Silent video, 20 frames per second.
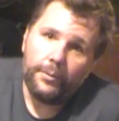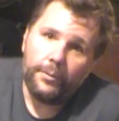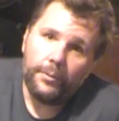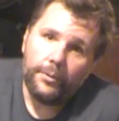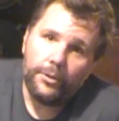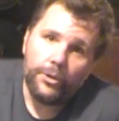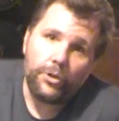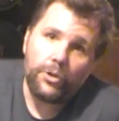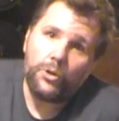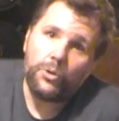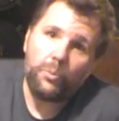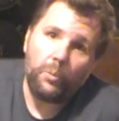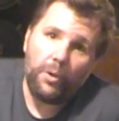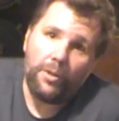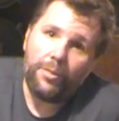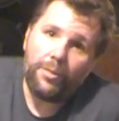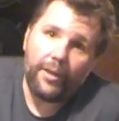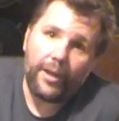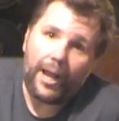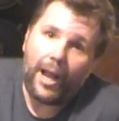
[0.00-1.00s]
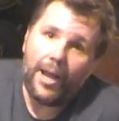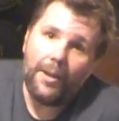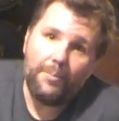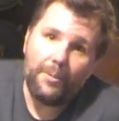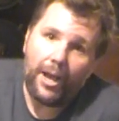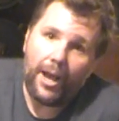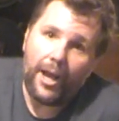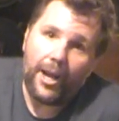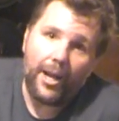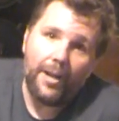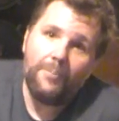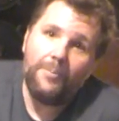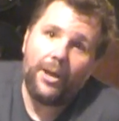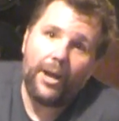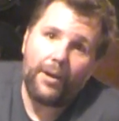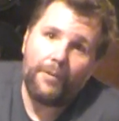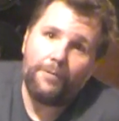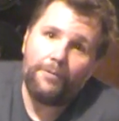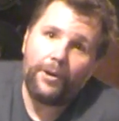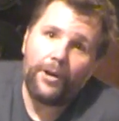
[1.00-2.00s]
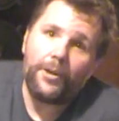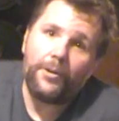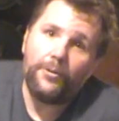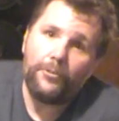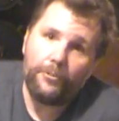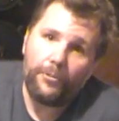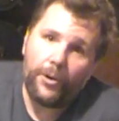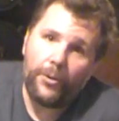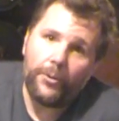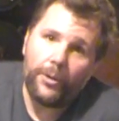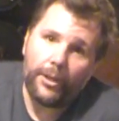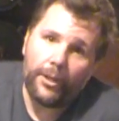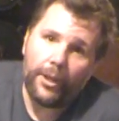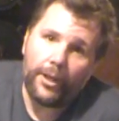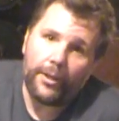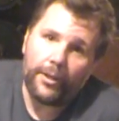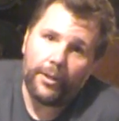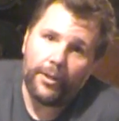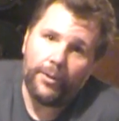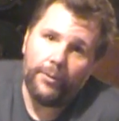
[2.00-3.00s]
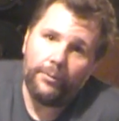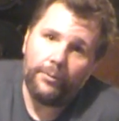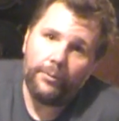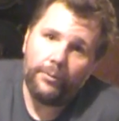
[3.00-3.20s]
There's one thing I am not. I am not a fucking phony like you.